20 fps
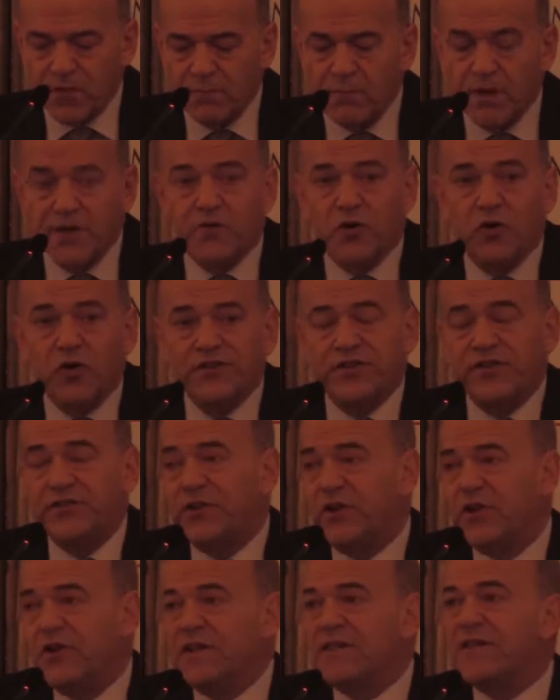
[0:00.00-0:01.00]
But of course, it's
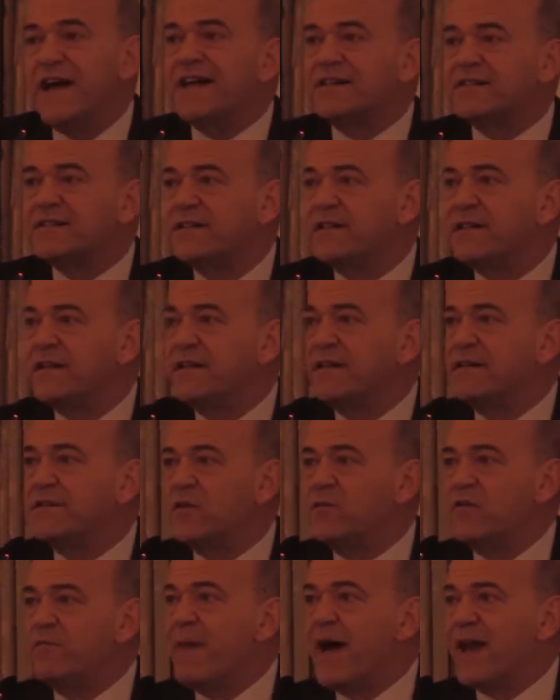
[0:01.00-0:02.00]
not only that
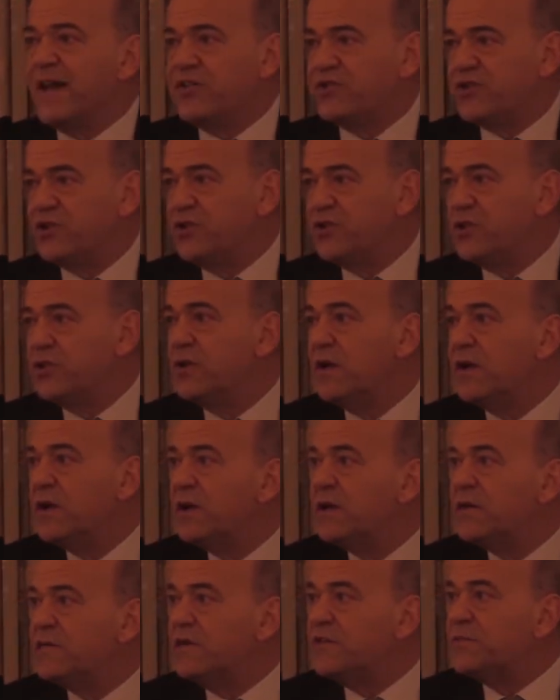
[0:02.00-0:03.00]
we managed to do
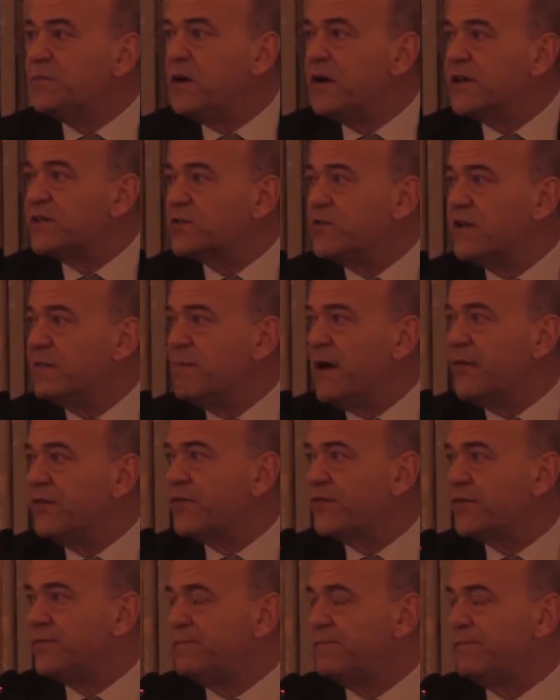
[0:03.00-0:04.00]
these past 12
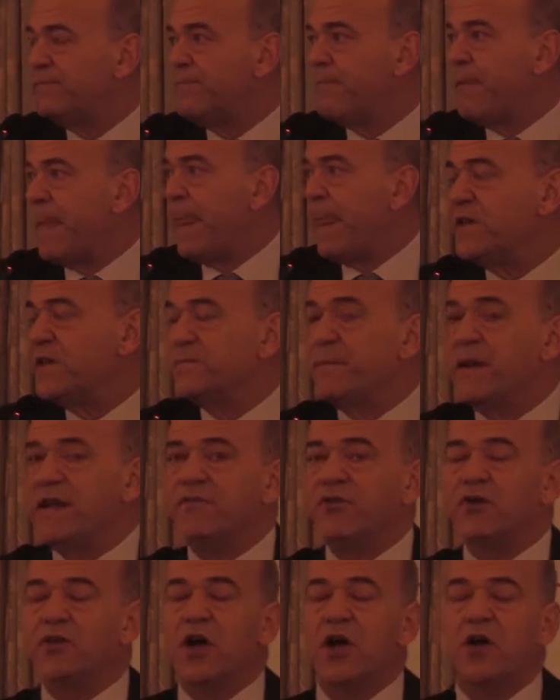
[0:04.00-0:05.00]
months. As
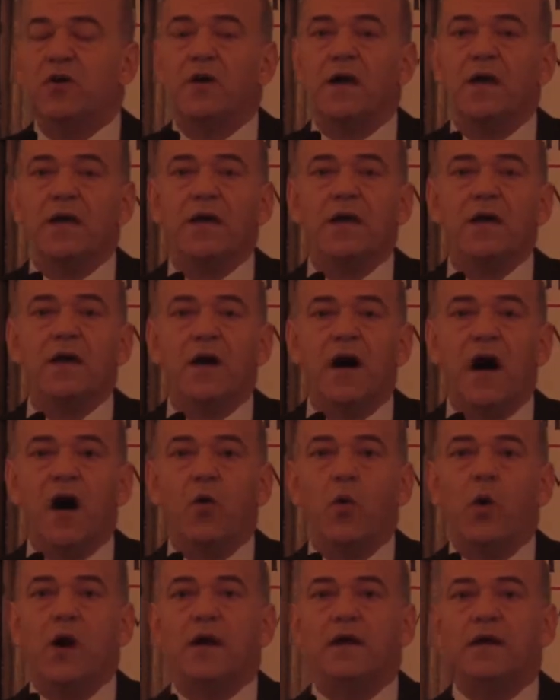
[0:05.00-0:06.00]
many of you know,
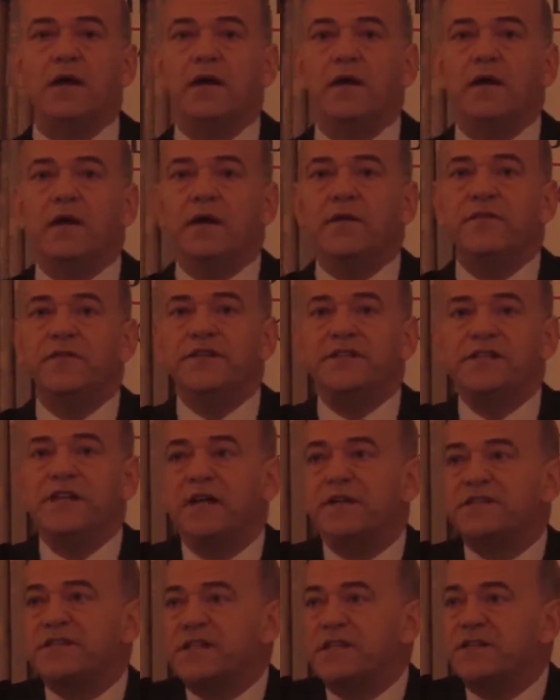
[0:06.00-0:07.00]
our work in the
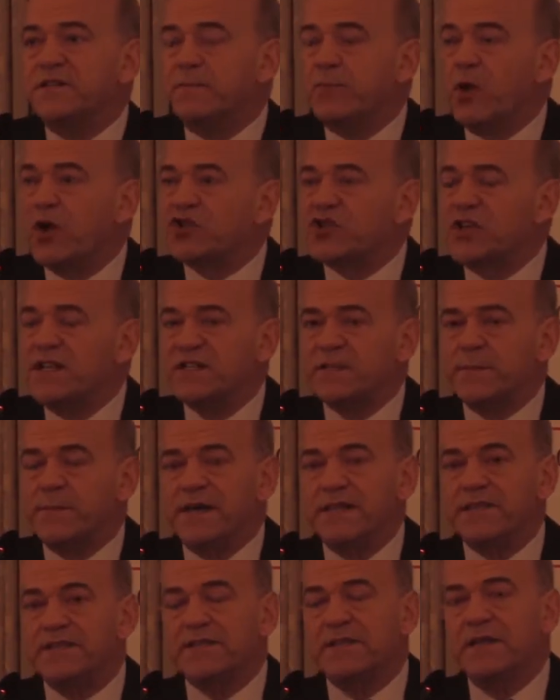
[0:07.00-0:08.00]
DLT, in the blockchain
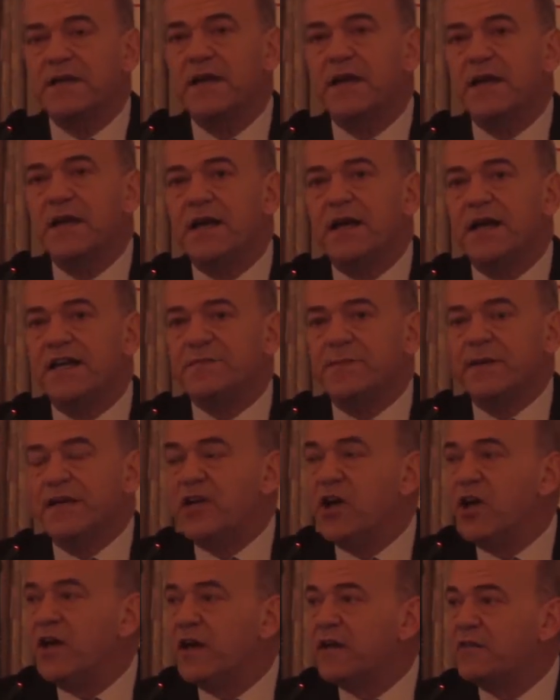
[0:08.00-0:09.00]
space, has
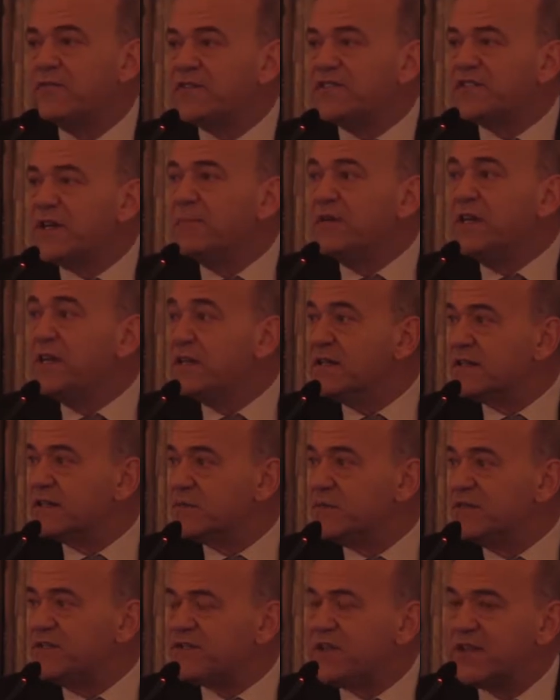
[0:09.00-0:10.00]
been going for some
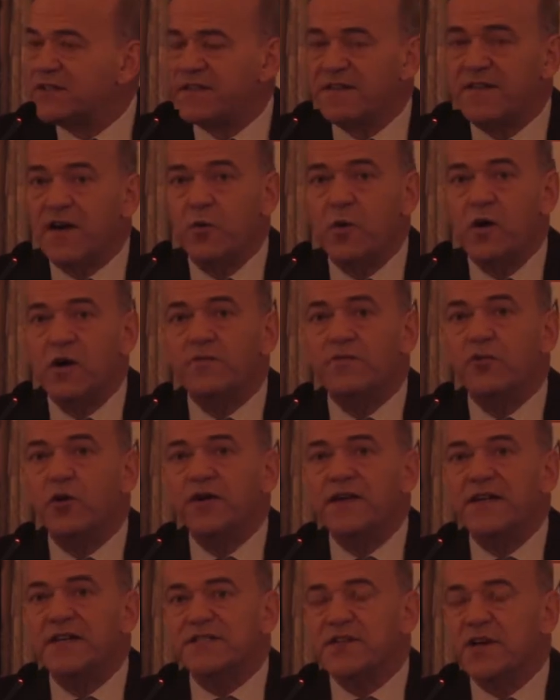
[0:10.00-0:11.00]
years. We started that work
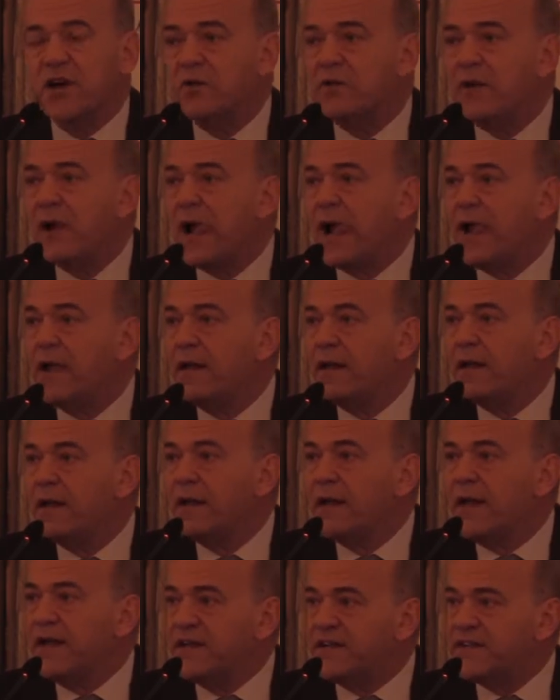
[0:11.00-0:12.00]
4 years ago,
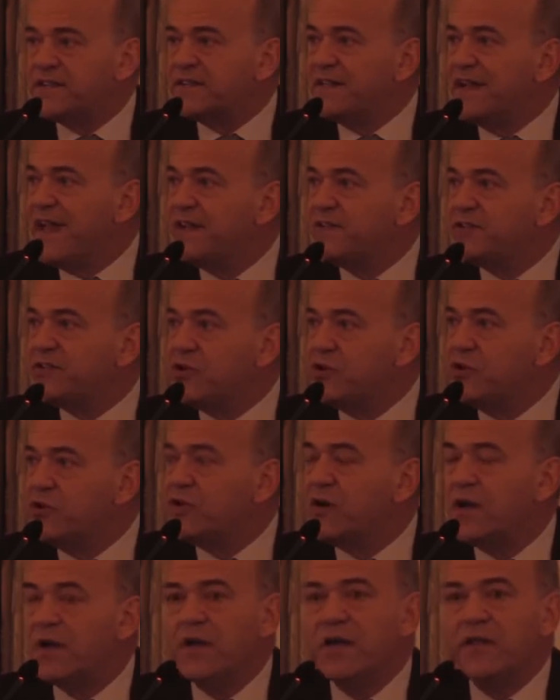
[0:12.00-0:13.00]
and it has led to
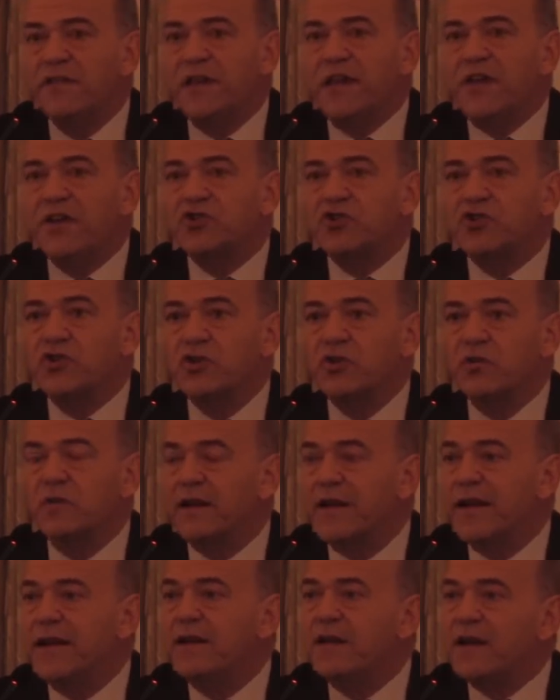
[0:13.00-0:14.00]
the issue
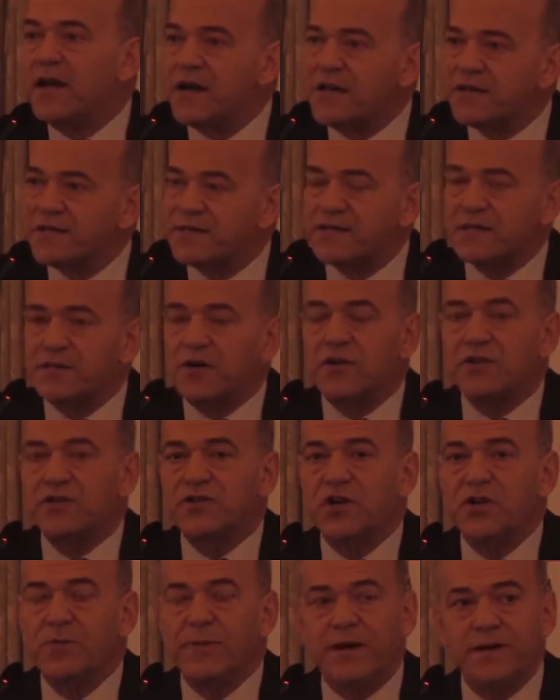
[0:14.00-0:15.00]
in last
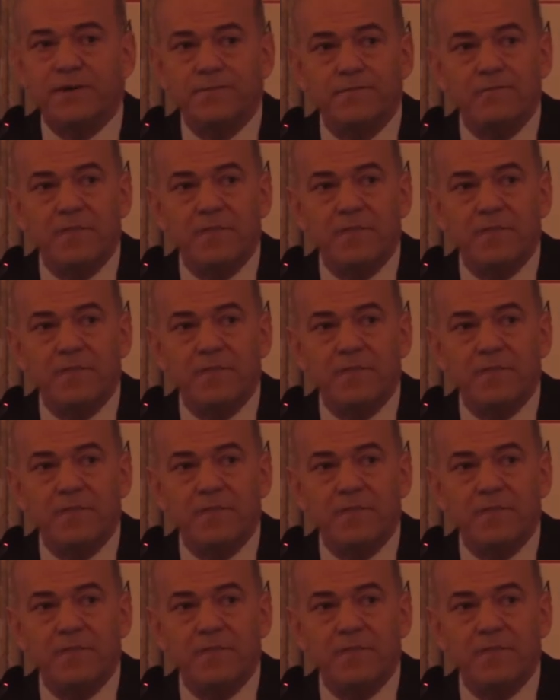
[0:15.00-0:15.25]
October